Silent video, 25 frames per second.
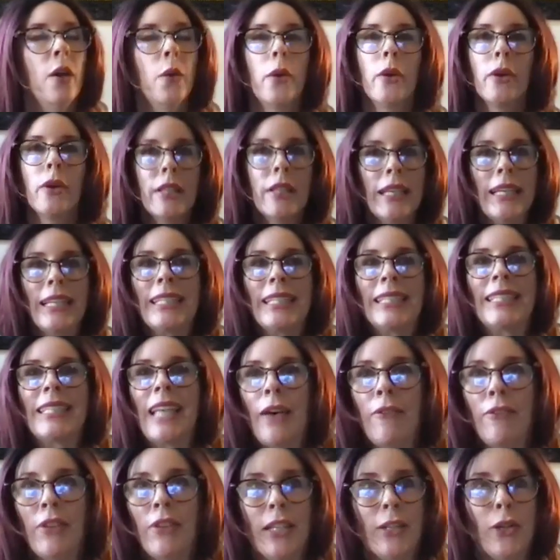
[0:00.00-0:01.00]
We're like
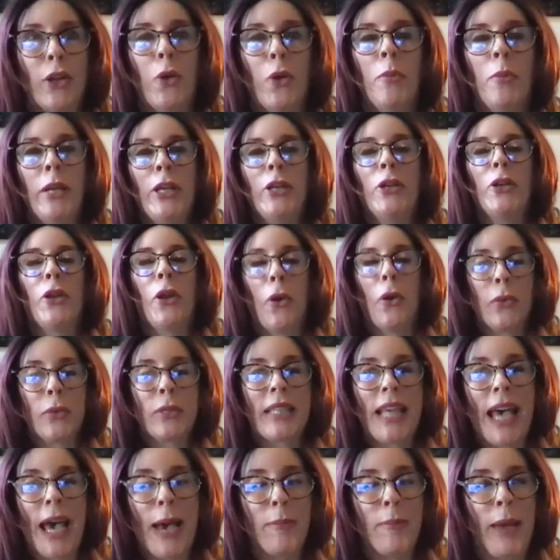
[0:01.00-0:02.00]
seven. Nobody
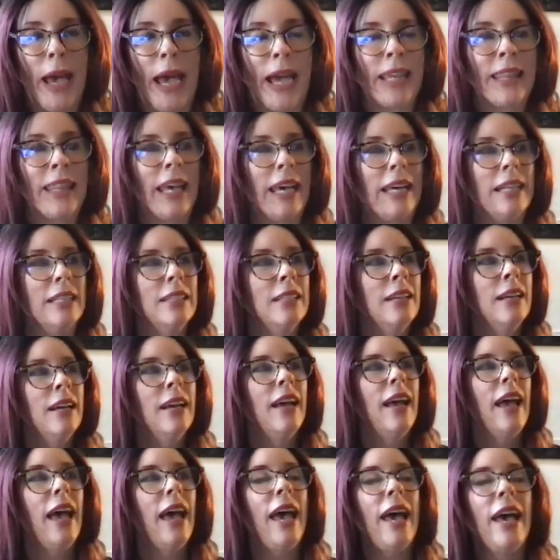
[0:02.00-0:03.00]
knows that back then.
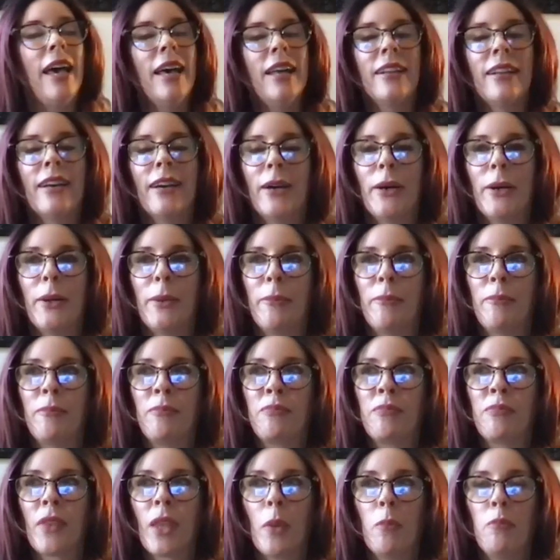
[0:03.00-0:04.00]
And um,
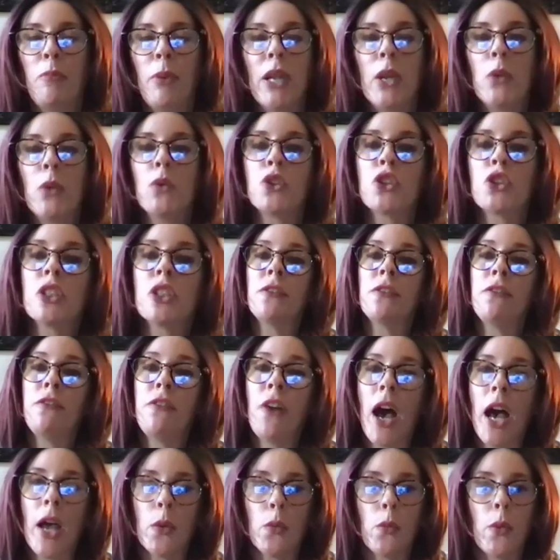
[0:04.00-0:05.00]
but it was
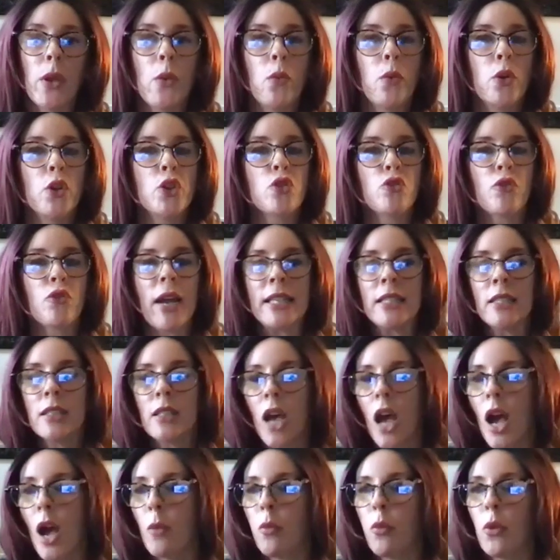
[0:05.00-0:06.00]
fun. We would dress
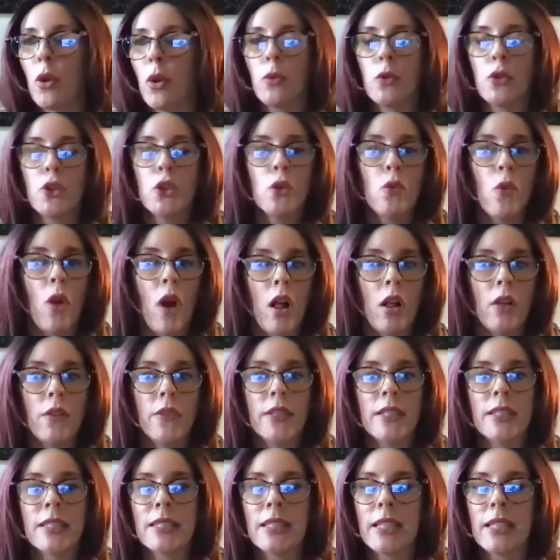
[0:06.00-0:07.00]
up, we would do all of
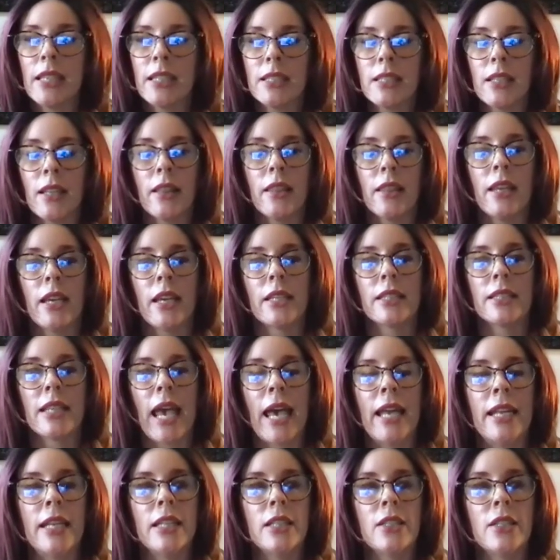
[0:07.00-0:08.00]
these skits and things.
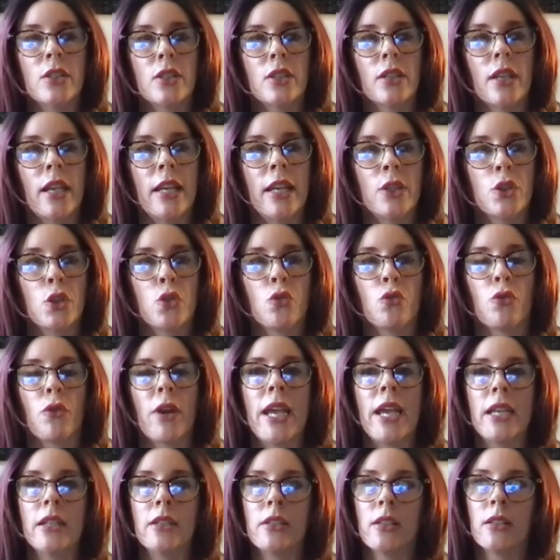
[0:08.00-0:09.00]
And it's it's
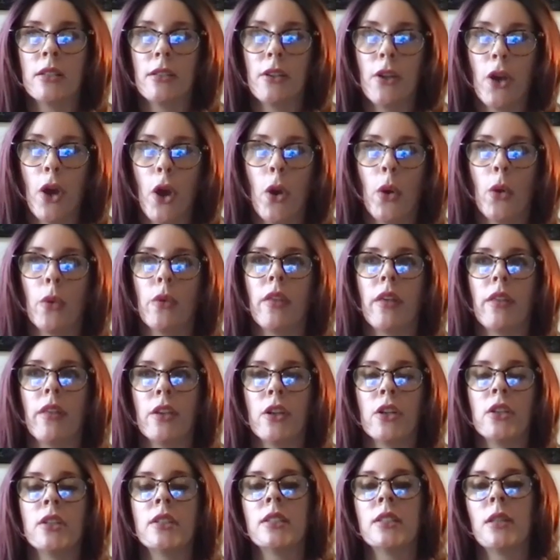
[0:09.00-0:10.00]
great to know that
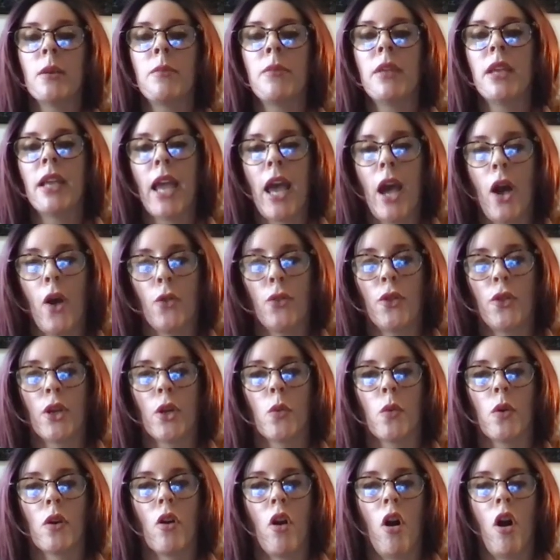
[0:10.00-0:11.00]
there is something out
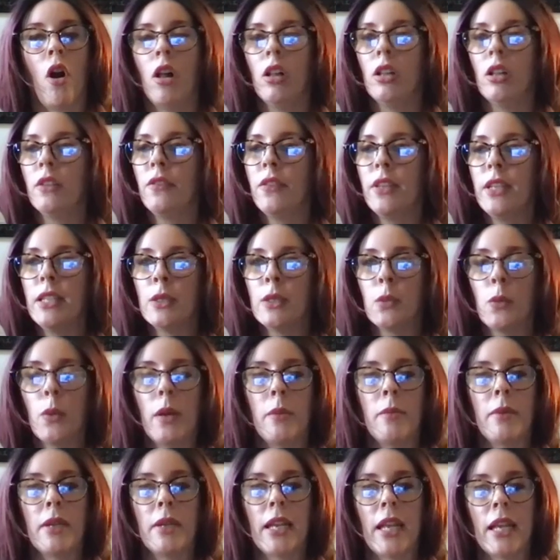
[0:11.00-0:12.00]
there where all of these
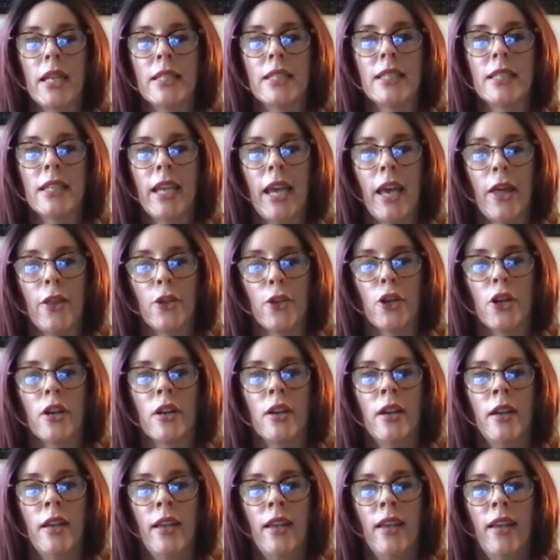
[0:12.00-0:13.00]
women get
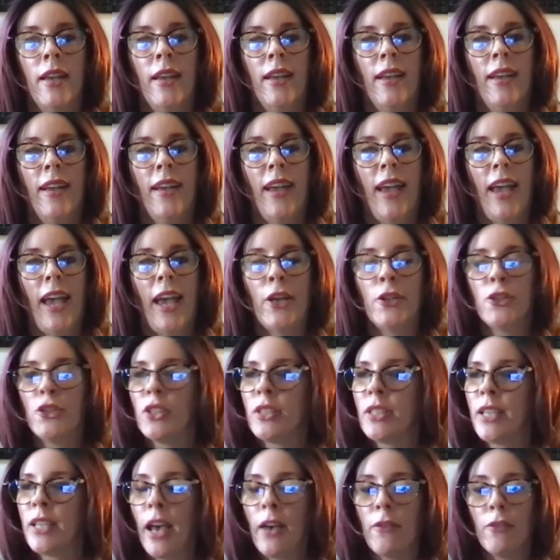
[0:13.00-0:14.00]
together and
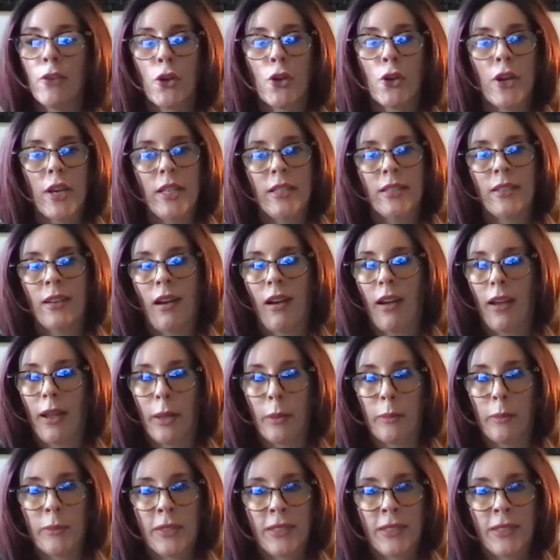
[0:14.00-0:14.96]
just have a great time.